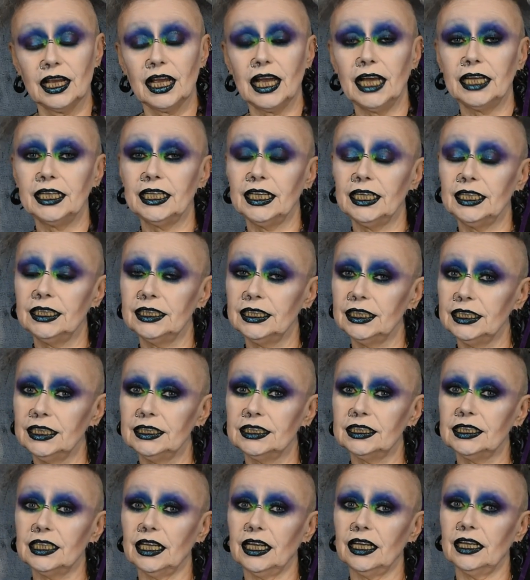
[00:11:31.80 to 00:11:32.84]
And in
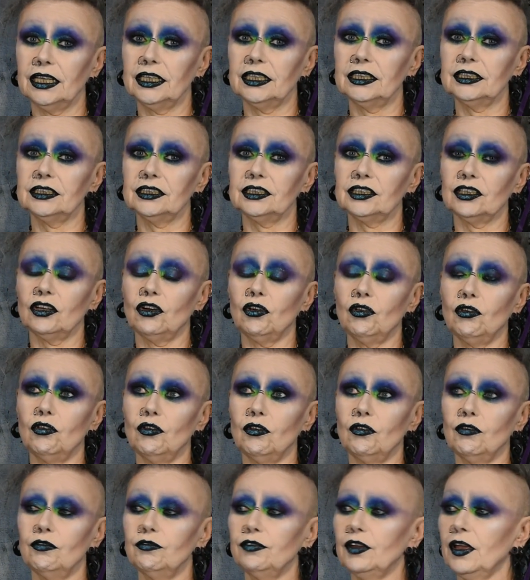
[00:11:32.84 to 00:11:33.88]
these days
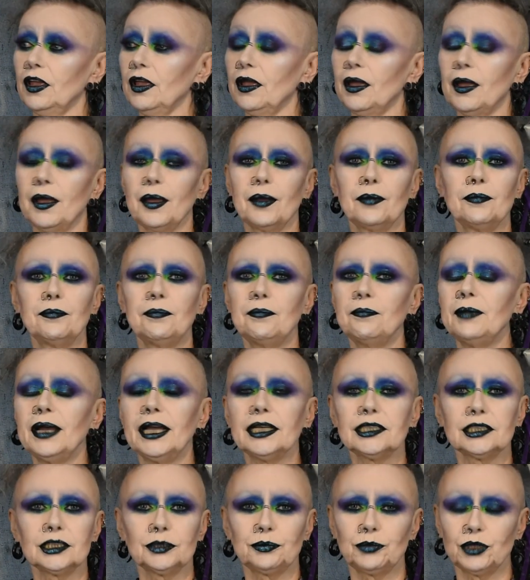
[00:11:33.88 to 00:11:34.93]
of
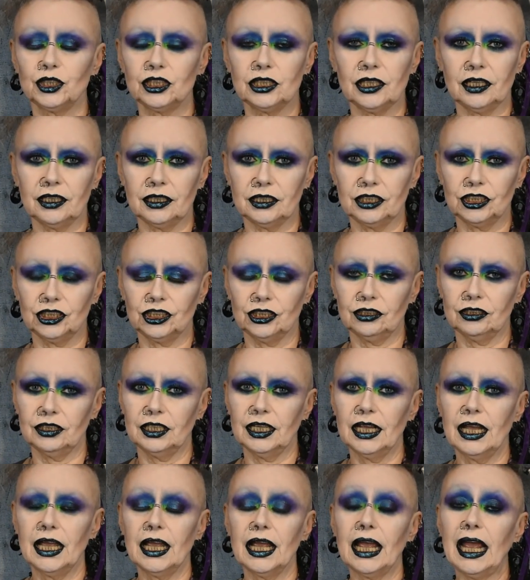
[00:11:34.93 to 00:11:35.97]
mass production,